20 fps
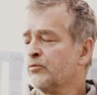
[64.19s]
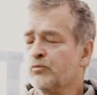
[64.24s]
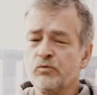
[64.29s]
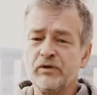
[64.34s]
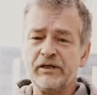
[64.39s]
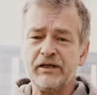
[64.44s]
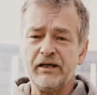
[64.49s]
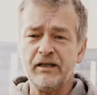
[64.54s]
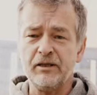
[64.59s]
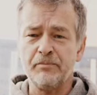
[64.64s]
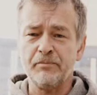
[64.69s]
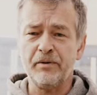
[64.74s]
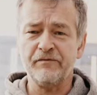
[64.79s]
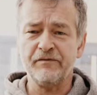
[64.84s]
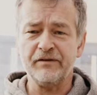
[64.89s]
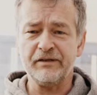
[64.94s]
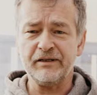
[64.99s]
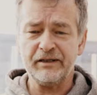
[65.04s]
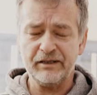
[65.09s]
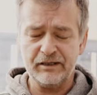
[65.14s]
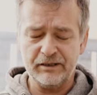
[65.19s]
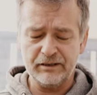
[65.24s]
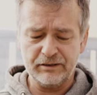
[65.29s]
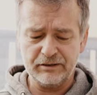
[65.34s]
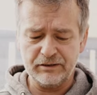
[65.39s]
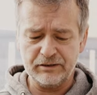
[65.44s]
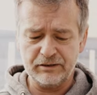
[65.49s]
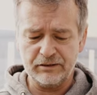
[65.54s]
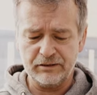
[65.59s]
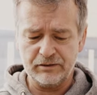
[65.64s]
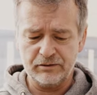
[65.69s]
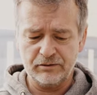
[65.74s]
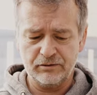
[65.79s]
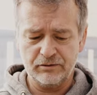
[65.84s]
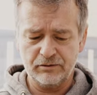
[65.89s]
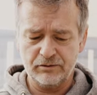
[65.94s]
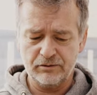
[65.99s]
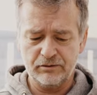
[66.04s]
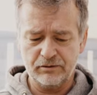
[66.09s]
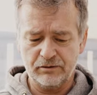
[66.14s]
we get the pivot case.
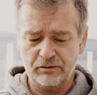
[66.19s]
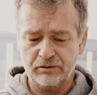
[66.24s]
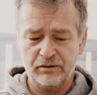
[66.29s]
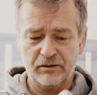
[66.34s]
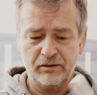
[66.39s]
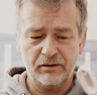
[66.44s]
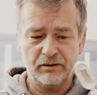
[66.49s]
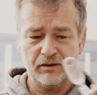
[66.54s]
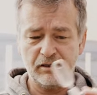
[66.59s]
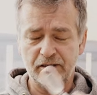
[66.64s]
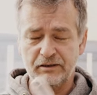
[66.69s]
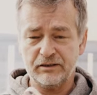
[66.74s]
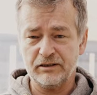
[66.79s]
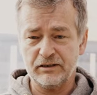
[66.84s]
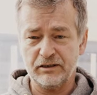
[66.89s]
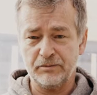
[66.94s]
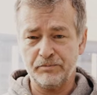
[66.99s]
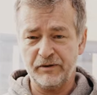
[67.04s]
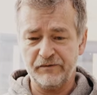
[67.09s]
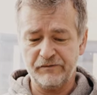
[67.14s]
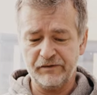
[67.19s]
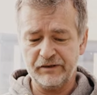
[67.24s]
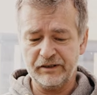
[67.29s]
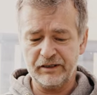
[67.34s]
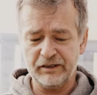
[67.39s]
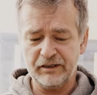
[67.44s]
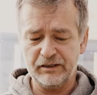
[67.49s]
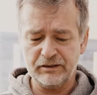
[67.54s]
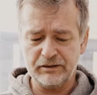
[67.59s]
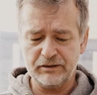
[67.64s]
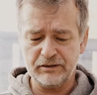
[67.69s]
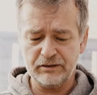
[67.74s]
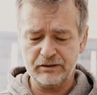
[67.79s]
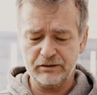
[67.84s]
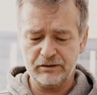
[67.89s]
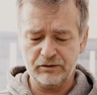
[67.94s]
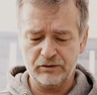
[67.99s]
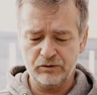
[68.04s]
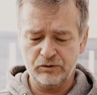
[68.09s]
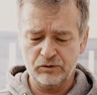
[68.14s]
This is the pivot
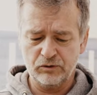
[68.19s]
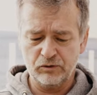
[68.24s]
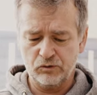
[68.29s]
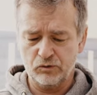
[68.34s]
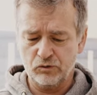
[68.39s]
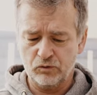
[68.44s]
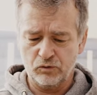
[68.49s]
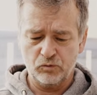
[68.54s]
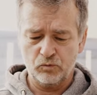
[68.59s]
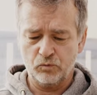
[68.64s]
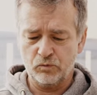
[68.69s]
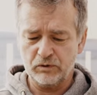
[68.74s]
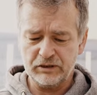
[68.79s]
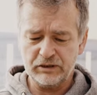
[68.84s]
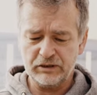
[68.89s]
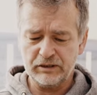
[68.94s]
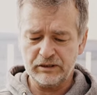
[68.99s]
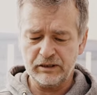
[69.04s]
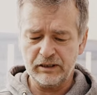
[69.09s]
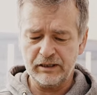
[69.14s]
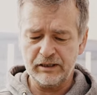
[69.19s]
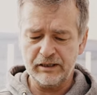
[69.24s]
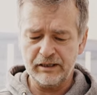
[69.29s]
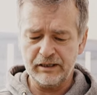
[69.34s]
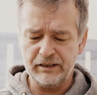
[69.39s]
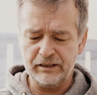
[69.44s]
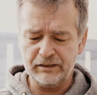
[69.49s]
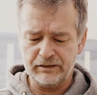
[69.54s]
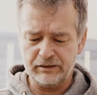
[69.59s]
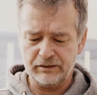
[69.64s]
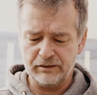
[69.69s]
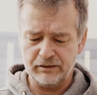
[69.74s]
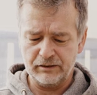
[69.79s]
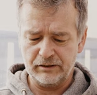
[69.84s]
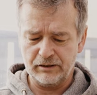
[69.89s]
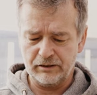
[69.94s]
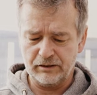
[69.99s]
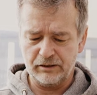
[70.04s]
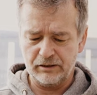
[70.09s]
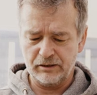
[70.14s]
case. We slide
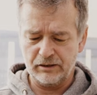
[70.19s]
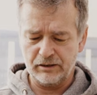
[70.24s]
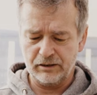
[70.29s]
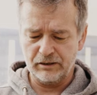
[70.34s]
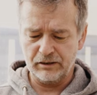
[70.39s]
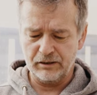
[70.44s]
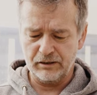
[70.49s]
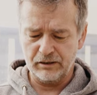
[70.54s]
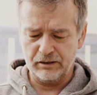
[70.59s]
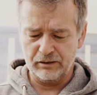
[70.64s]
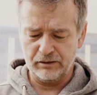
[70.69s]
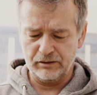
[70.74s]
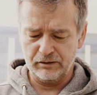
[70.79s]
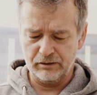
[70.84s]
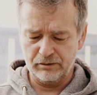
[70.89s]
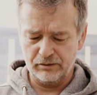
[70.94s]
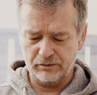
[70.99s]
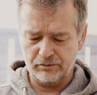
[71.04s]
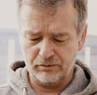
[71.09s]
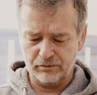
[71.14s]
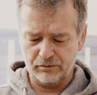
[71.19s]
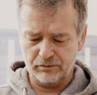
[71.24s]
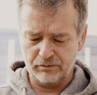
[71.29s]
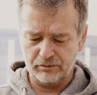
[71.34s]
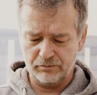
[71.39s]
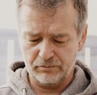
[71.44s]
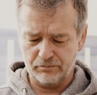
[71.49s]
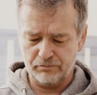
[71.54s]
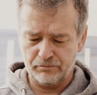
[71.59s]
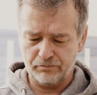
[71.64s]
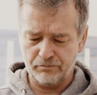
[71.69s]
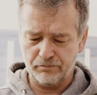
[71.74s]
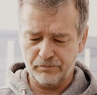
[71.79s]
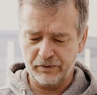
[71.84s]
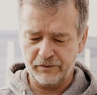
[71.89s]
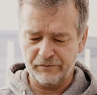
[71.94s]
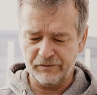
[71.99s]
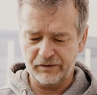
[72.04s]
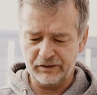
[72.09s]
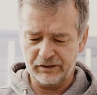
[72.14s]
the
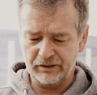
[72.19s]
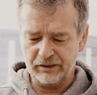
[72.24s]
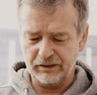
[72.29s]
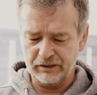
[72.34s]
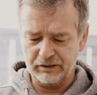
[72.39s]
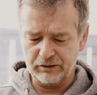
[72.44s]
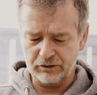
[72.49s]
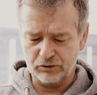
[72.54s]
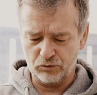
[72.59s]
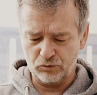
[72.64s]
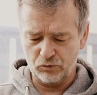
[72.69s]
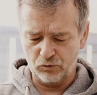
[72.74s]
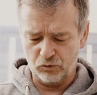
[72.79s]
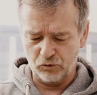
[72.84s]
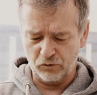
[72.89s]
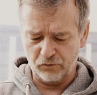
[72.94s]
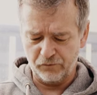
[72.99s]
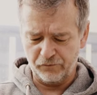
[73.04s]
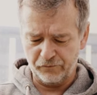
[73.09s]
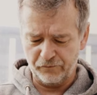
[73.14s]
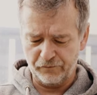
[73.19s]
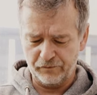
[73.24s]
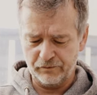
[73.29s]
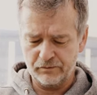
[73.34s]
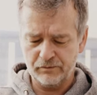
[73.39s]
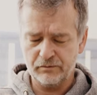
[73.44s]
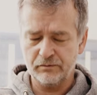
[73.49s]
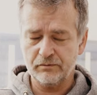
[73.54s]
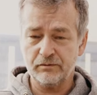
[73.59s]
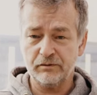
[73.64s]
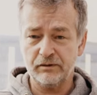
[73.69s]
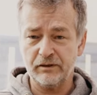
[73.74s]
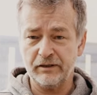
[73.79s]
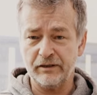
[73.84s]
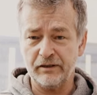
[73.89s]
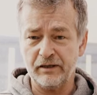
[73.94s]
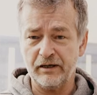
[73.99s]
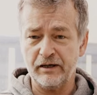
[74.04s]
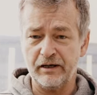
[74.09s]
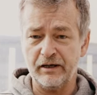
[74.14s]
pivot case off
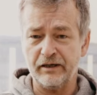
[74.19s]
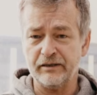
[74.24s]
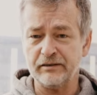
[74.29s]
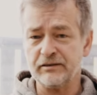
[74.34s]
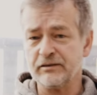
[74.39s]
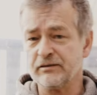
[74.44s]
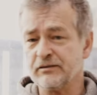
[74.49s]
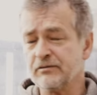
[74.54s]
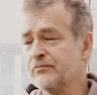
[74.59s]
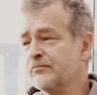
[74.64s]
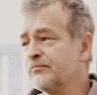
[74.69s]
like that.